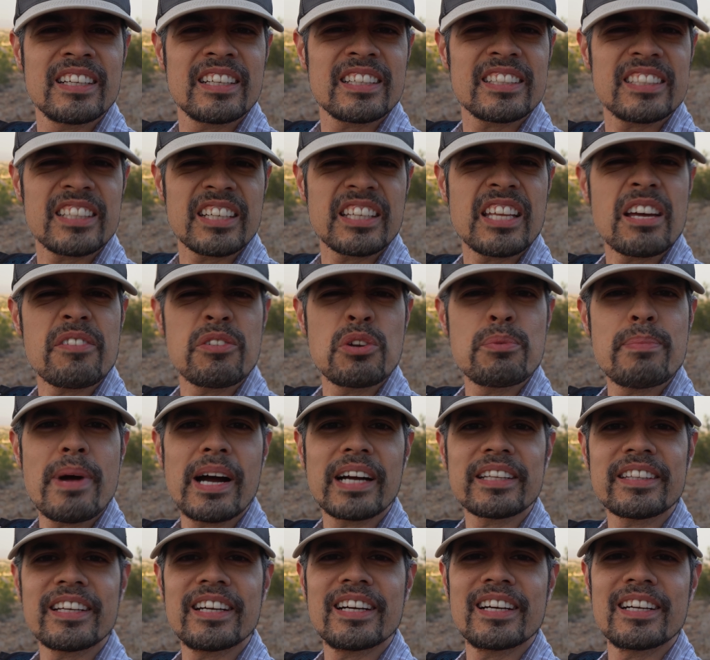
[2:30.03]
Check out that view
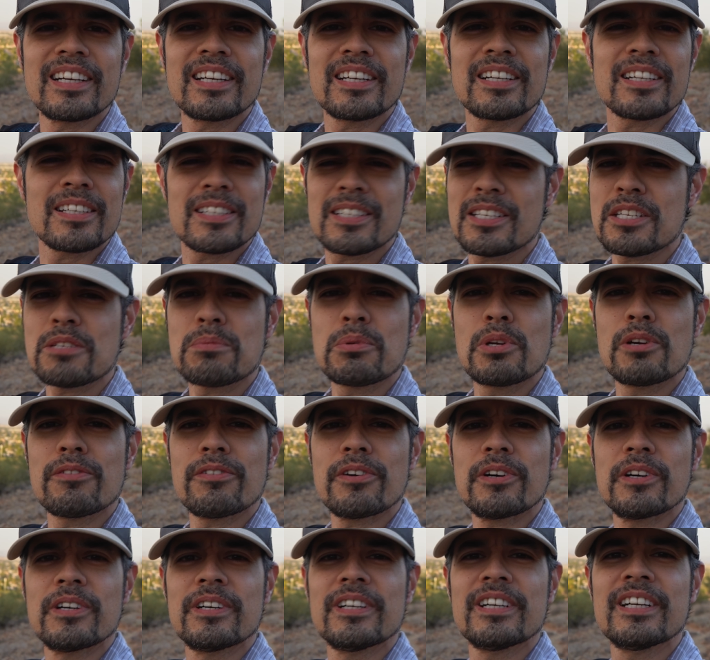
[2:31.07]
back there. This is
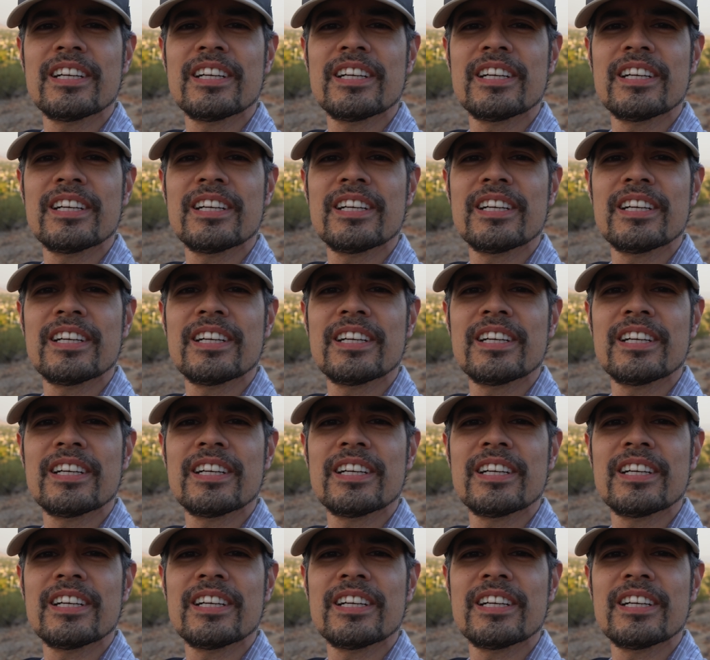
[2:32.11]
beautiful.